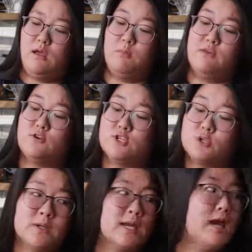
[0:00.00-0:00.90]
If you're
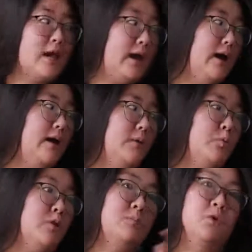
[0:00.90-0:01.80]
doing it
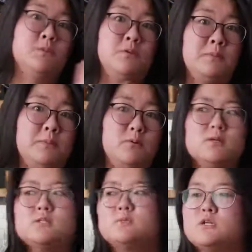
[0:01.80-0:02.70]
with multiple
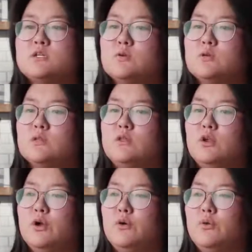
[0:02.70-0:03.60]
people, especially with,
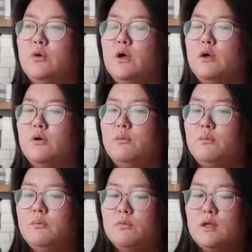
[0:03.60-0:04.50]

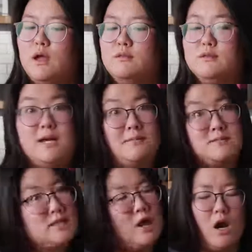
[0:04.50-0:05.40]
kind of the times
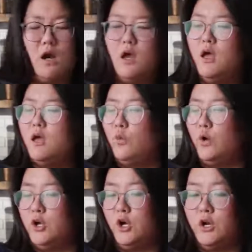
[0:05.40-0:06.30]
as they are,
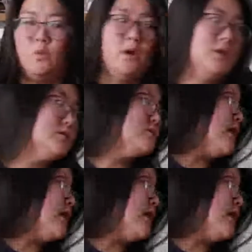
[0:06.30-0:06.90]
what you're gonna wanna do is